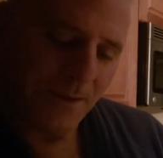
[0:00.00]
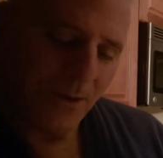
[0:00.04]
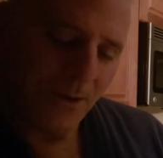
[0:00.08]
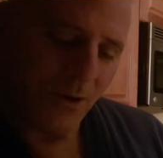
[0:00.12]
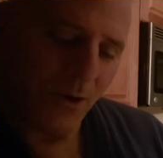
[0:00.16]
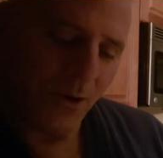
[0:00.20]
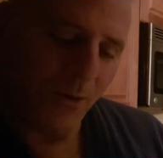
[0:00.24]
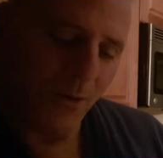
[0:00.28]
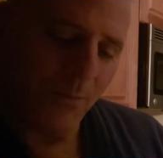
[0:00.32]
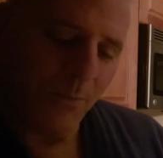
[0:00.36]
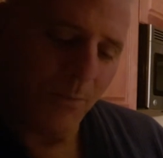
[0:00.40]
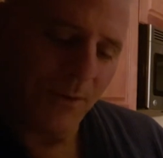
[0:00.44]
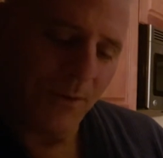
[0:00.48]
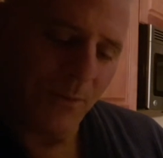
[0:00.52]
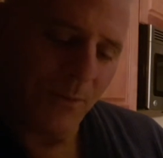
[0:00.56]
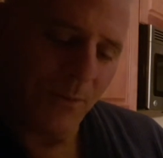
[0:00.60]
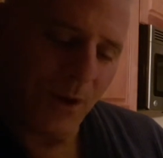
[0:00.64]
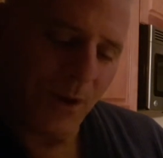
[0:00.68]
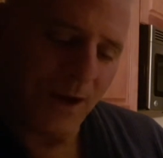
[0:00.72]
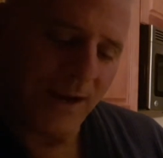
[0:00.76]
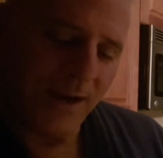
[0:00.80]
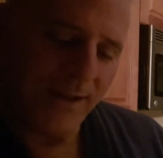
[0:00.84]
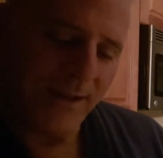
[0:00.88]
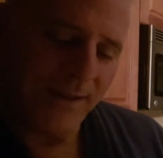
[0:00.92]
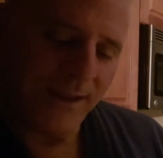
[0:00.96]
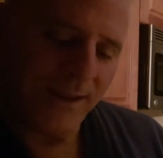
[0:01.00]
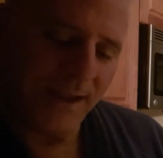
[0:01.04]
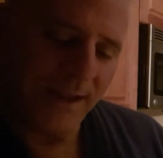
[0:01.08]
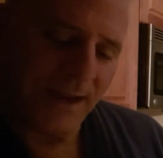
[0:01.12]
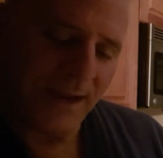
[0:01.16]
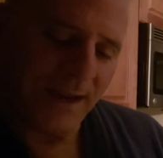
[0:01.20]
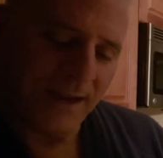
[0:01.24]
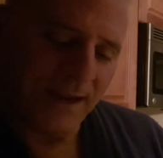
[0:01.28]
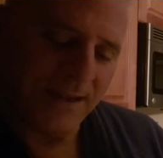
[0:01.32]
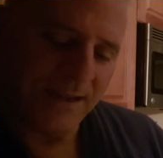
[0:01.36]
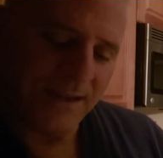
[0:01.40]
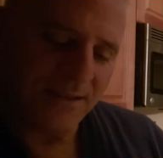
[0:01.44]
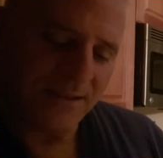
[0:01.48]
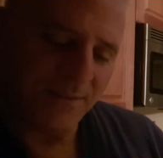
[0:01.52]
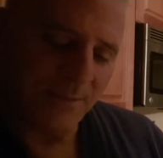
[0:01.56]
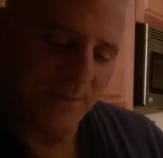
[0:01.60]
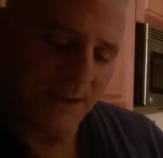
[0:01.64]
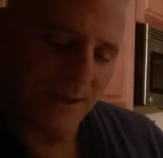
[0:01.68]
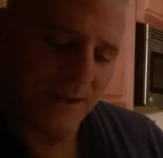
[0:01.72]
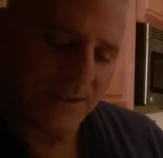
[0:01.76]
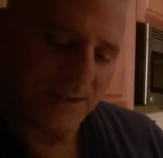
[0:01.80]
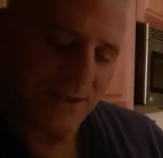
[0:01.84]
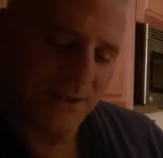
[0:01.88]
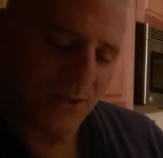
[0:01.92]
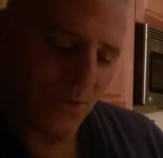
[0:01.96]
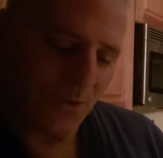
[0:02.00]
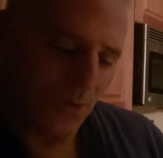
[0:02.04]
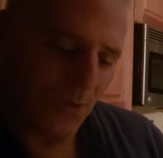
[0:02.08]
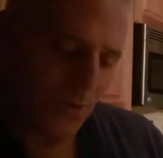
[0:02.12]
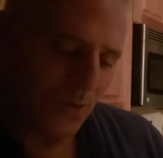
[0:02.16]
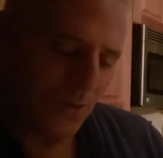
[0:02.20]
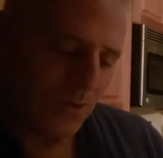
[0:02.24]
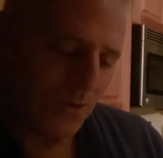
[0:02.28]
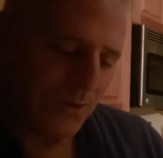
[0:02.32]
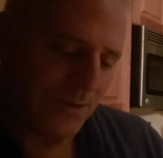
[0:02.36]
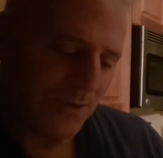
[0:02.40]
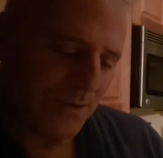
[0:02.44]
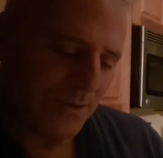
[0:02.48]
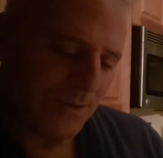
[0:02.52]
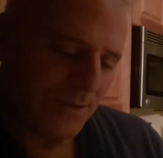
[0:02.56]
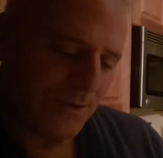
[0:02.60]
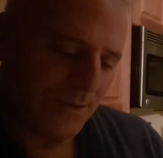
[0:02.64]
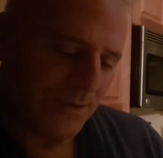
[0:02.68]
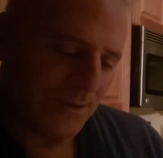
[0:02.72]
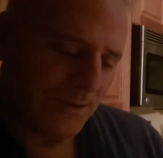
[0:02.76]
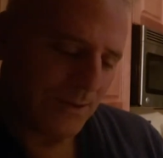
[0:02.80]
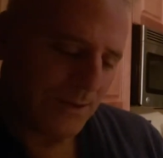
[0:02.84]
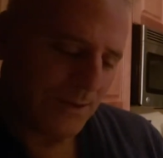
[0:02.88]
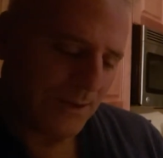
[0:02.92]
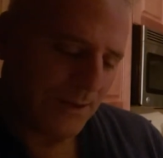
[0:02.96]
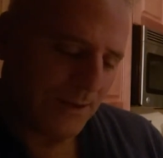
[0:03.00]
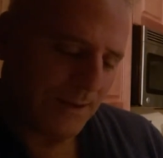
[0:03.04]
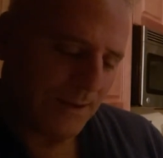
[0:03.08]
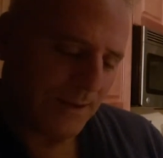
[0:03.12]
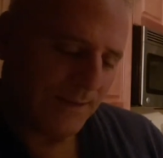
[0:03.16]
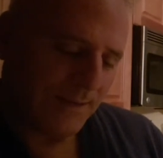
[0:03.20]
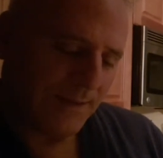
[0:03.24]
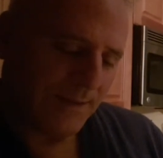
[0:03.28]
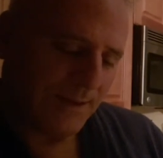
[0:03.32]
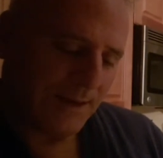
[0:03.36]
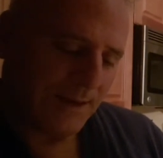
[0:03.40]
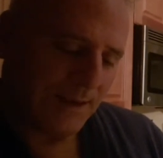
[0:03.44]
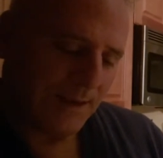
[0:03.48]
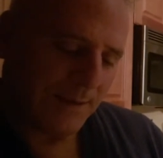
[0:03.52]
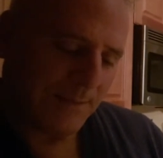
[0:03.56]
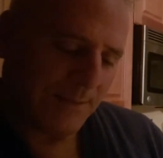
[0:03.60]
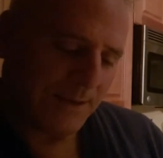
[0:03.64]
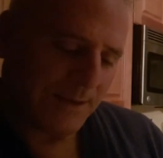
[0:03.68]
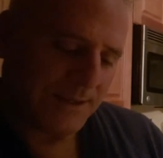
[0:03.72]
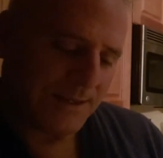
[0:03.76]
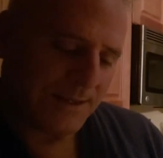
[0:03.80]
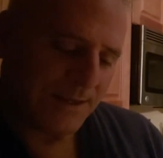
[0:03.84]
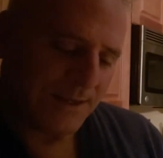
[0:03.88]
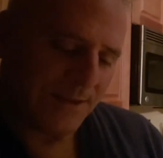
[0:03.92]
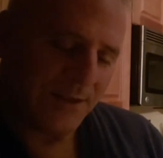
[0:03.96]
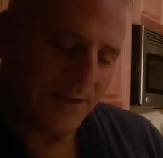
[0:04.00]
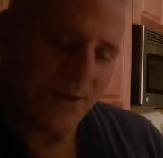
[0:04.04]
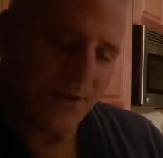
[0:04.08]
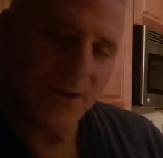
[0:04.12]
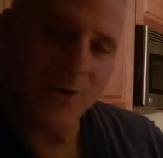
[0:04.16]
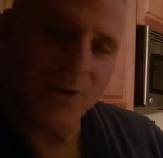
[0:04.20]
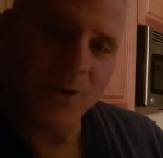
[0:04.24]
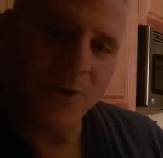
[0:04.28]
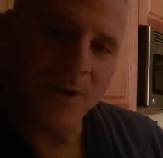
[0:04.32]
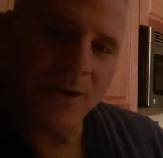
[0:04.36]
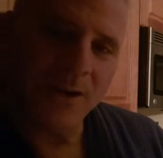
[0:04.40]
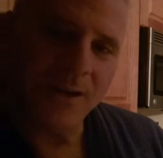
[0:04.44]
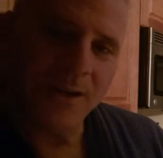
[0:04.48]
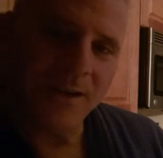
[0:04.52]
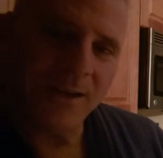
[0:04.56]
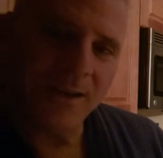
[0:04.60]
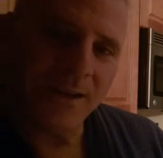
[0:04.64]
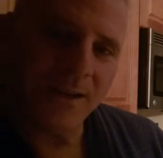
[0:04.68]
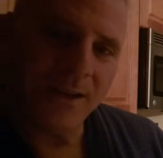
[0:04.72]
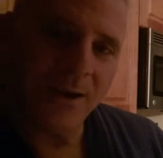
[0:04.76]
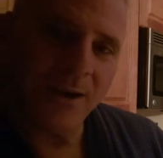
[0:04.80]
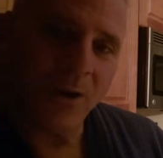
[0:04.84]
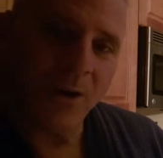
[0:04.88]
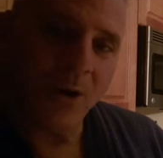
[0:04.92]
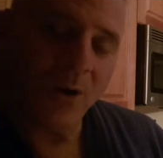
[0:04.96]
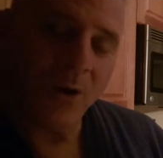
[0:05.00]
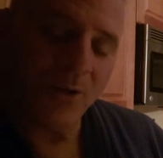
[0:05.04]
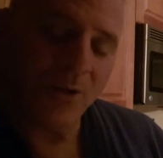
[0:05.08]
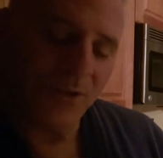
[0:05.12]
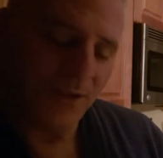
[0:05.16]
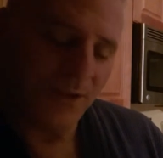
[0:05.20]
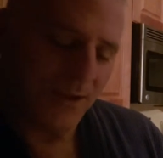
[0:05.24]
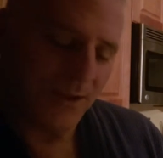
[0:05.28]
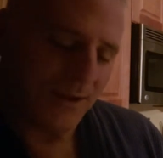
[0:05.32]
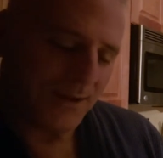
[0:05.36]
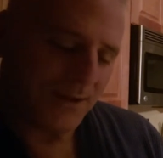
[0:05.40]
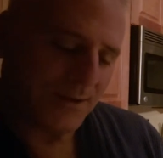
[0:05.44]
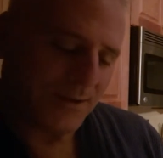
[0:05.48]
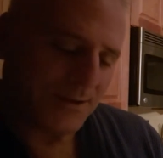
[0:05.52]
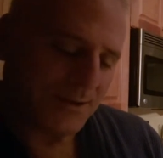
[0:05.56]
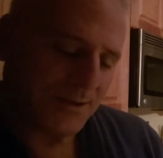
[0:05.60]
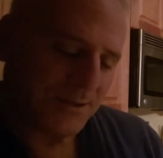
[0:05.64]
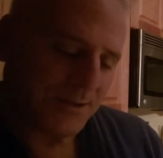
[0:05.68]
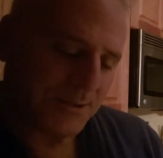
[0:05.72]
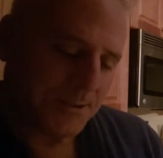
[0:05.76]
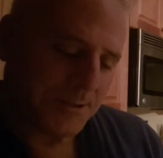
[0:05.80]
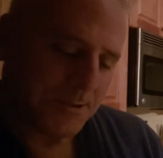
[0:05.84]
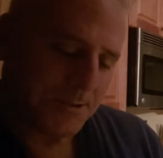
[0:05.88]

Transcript: Open wide the eyes of my soul that I may see the good in all things.